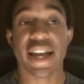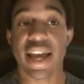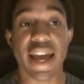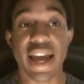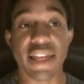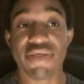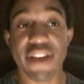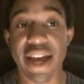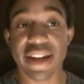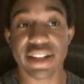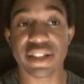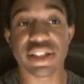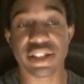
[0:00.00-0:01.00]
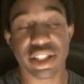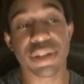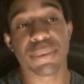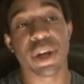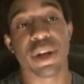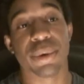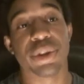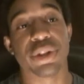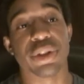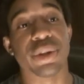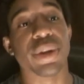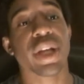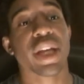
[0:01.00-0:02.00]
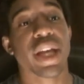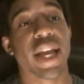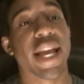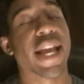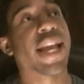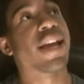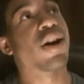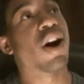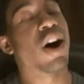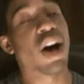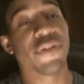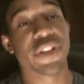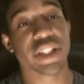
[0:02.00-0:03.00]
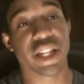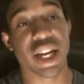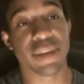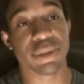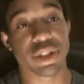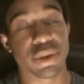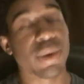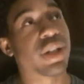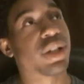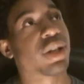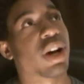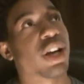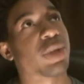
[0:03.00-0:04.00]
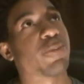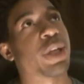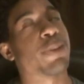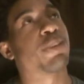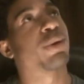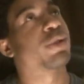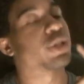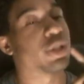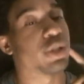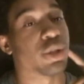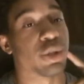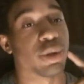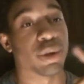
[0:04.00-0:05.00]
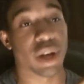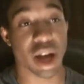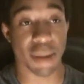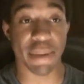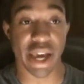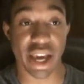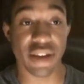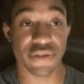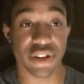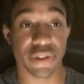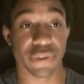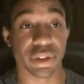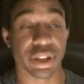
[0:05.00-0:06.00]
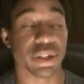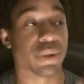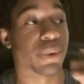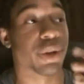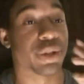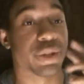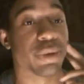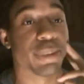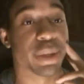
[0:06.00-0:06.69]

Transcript: And that doesn't sit well with you. And oftentimes it's going to cause people to behave differently towards you